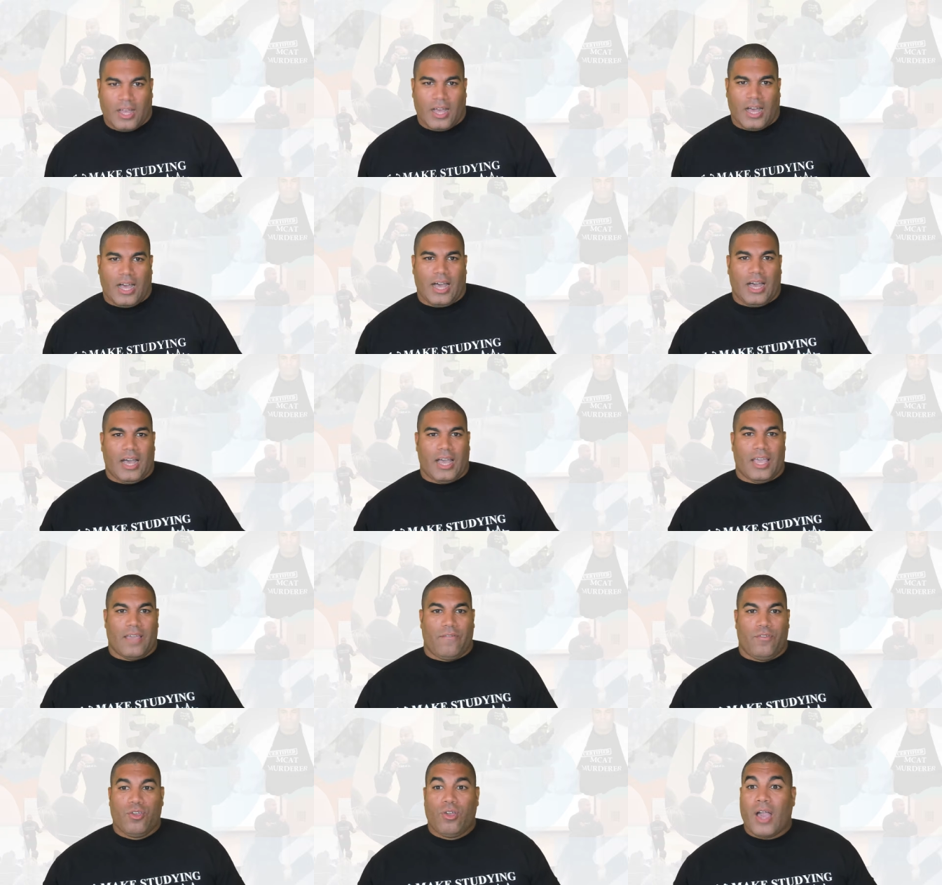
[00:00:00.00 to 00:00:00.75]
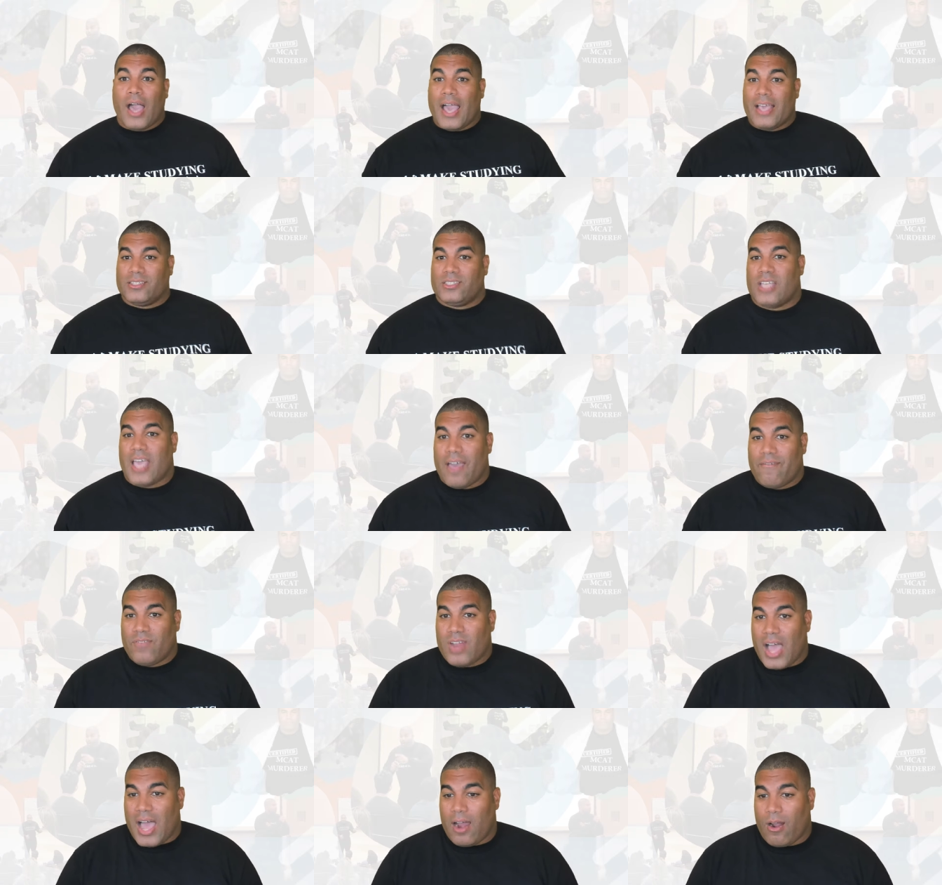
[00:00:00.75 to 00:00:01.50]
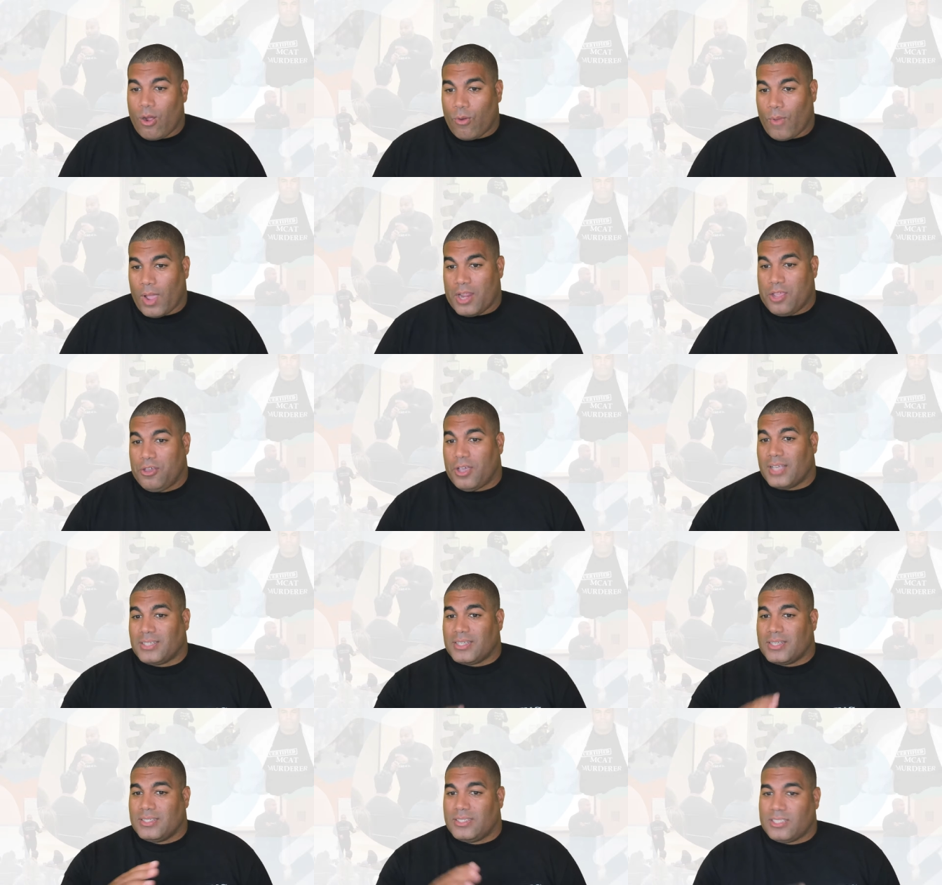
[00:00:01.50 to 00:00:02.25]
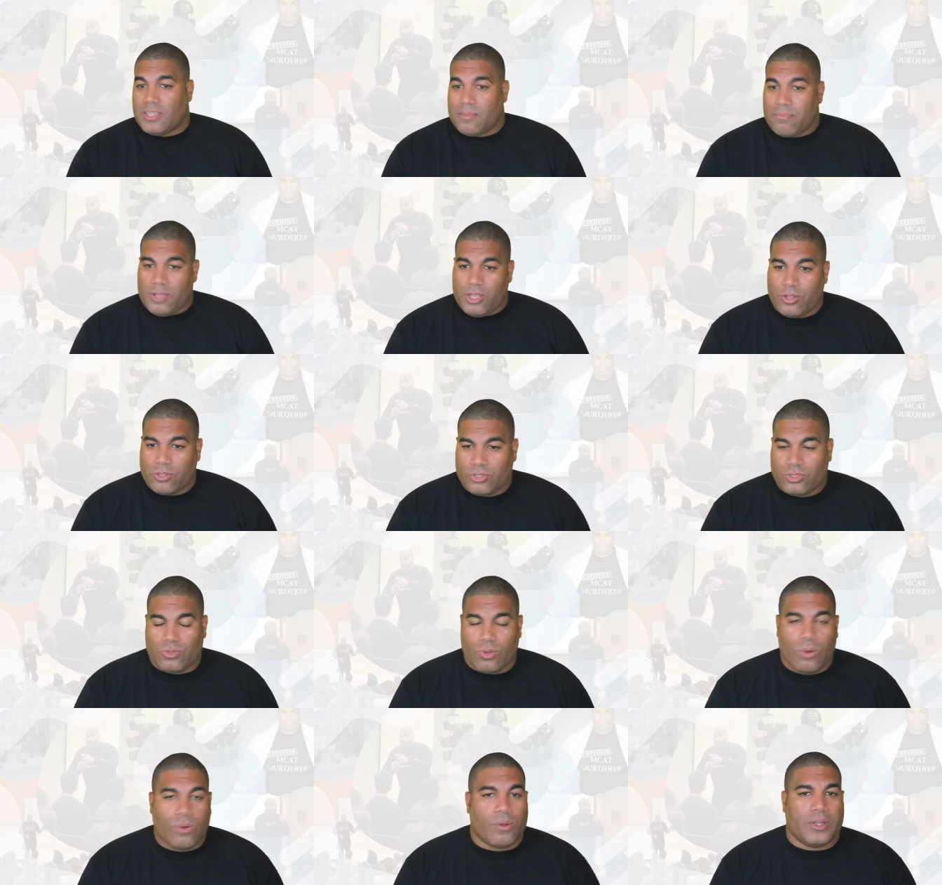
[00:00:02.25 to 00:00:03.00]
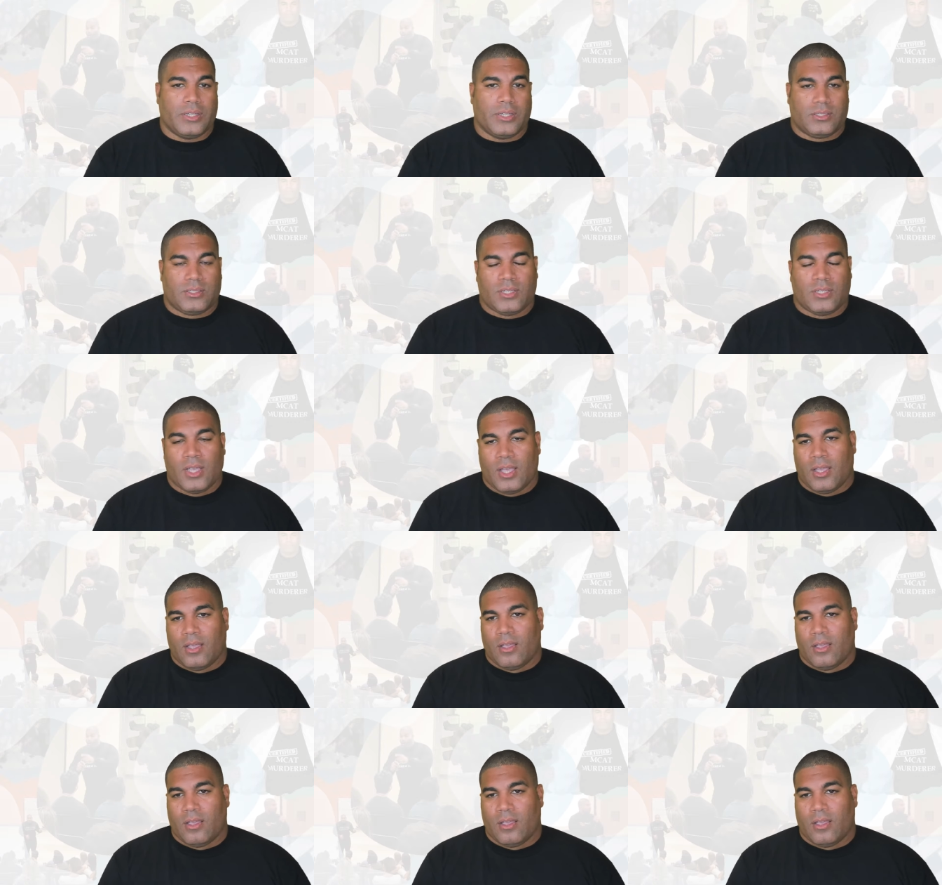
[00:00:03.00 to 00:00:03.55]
uh, if you guys have not already you guys can send me your stories